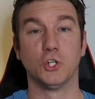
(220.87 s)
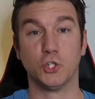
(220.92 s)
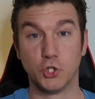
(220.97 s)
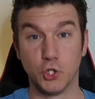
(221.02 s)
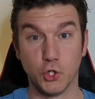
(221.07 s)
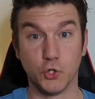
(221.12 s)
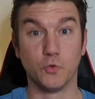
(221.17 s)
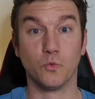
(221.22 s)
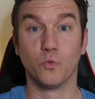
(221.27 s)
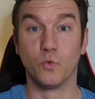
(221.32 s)

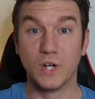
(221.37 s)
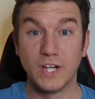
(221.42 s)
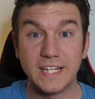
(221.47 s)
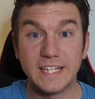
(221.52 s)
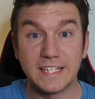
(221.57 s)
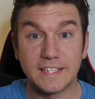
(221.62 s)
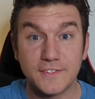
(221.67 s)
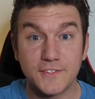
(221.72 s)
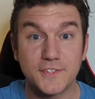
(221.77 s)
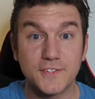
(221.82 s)
good
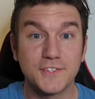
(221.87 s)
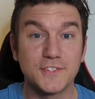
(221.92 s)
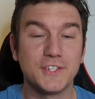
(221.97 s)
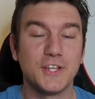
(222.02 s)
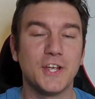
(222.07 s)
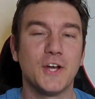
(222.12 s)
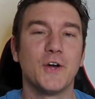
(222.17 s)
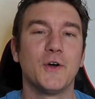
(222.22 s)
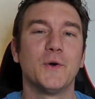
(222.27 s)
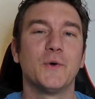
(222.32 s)
riddance,
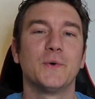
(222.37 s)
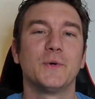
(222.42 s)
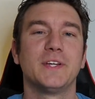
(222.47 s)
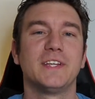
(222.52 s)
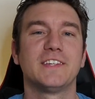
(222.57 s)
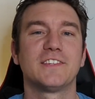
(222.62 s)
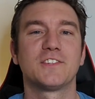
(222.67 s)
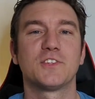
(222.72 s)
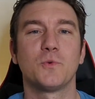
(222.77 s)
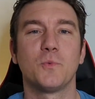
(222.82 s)
you know,
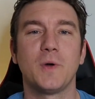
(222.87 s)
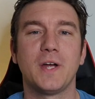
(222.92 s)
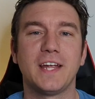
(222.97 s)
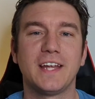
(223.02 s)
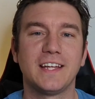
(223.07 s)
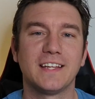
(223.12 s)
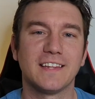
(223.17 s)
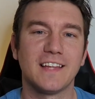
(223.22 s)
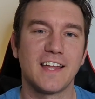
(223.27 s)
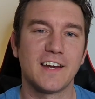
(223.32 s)
is the
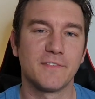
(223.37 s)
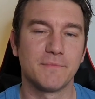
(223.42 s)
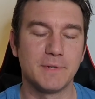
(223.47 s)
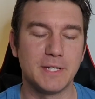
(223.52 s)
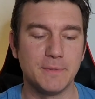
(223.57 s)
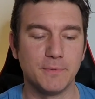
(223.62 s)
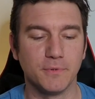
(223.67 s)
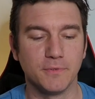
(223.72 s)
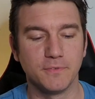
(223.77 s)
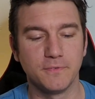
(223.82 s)
way a lot of
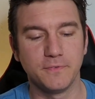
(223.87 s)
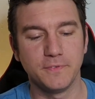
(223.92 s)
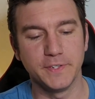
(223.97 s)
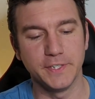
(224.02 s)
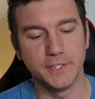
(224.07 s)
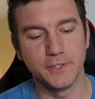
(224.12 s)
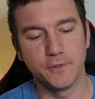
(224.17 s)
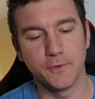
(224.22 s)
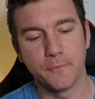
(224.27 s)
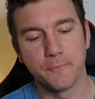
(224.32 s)
people
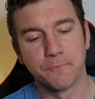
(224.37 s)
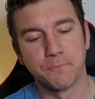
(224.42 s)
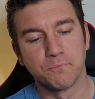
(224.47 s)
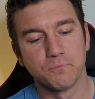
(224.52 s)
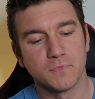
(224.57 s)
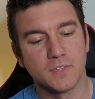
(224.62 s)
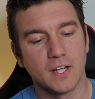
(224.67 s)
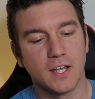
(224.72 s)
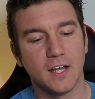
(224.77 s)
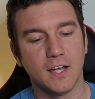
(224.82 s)
feel.
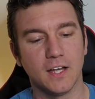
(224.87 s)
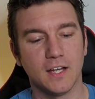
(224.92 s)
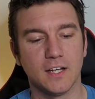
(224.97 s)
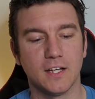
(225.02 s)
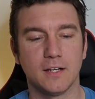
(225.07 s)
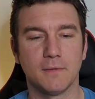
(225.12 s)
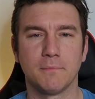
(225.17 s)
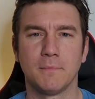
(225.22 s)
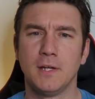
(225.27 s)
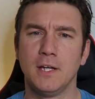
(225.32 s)

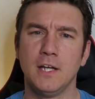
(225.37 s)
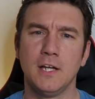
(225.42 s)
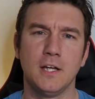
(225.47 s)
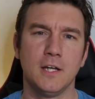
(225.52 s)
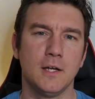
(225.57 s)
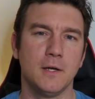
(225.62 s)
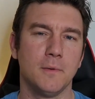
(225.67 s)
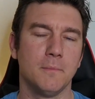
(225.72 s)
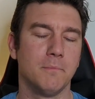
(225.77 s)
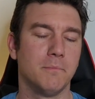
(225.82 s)

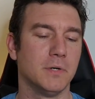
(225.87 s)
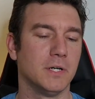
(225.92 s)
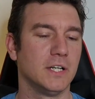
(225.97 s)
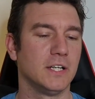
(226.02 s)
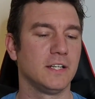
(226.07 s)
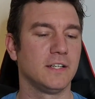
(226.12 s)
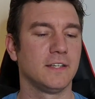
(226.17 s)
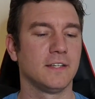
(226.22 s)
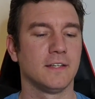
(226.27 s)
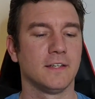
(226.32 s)

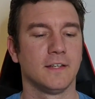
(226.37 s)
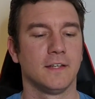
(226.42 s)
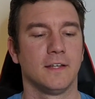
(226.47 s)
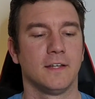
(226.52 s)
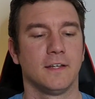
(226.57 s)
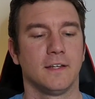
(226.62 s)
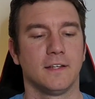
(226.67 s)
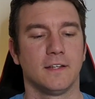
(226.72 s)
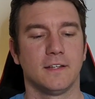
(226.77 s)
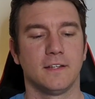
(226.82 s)
But,
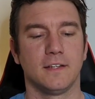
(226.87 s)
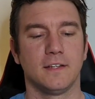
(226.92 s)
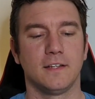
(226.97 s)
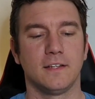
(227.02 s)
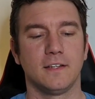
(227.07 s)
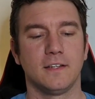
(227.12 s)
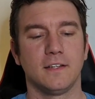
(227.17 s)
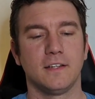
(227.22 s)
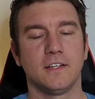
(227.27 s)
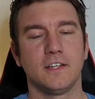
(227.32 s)

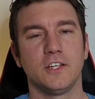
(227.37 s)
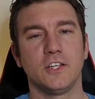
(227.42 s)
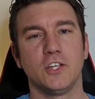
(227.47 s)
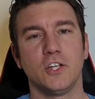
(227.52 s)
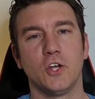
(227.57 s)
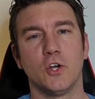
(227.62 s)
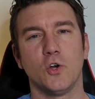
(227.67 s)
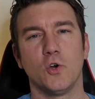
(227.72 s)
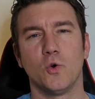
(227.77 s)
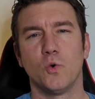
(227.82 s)

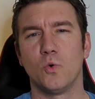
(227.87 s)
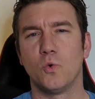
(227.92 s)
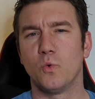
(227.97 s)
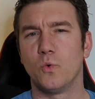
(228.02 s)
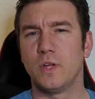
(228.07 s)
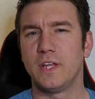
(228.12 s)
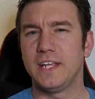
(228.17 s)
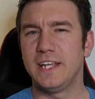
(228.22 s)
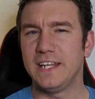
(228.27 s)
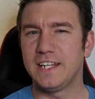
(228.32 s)
you
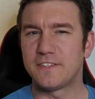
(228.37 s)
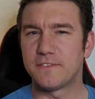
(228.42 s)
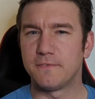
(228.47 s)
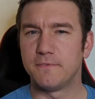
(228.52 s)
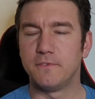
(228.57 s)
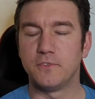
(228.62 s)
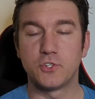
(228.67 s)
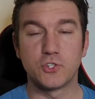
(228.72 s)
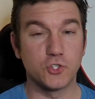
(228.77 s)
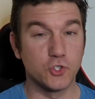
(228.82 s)
know, it's
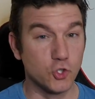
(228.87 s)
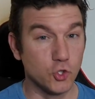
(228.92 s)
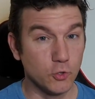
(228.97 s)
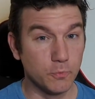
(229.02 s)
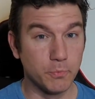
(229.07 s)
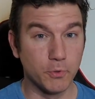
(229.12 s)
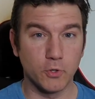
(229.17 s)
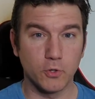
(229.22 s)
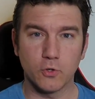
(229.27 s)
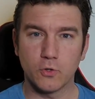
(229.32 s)

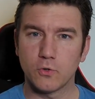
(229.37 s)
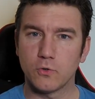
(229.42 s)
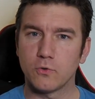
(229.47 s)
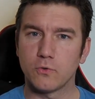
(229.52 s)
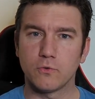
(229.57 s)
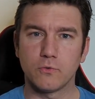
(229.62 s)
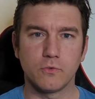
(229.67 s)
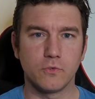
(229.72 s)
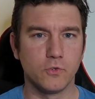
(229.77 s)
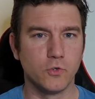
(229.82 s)

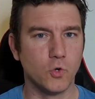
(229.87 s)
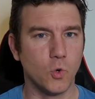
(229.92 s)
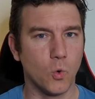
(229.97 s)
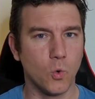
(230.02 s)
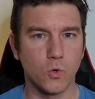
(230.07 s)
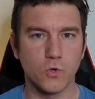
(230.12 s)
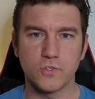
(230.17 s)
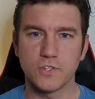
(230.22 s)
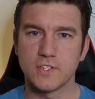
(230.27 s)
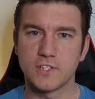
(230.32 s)
super
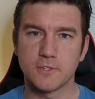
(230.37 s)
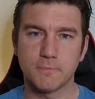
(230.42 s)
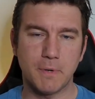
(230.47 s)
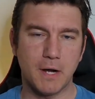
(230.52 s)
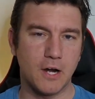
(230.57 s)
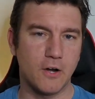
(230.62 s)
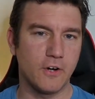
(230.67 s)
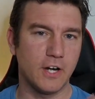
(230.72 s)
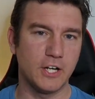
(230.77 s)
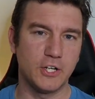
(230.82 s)
Norse
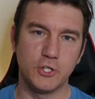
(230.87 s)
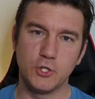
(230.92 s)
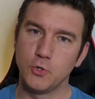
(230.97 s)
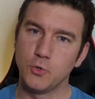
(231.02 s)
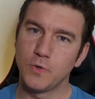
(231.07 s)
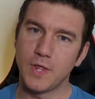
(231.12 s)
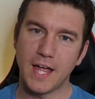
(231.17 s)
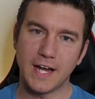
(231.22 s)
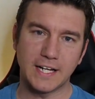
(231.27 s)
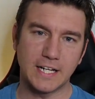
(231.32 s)
inspired. I
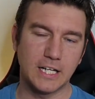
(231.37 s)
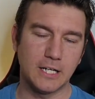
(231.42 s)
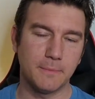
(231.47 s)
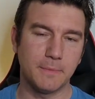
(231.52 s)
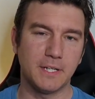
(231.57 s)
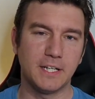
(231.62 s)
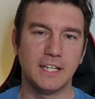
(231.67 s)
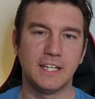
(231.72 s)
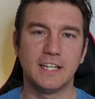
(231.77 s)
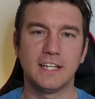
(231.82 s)
knew that
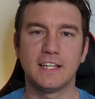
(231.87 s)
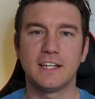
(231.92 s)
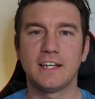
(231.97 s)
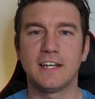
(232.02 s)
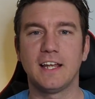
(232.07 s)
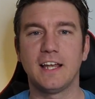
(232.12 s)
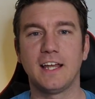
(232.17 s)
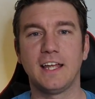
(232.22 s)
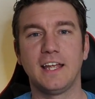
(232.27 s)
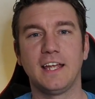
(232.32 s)
coming
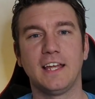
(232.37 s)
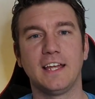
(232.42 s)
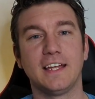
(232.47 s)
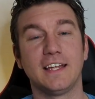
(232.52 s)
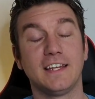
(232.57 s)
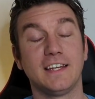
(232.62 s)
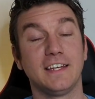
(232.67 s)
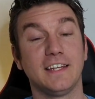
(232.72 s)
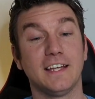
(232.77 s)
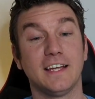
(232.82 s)
in.
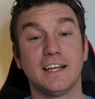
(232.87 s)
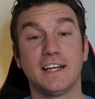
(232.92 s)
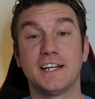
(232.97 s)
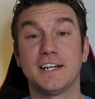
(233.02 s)
And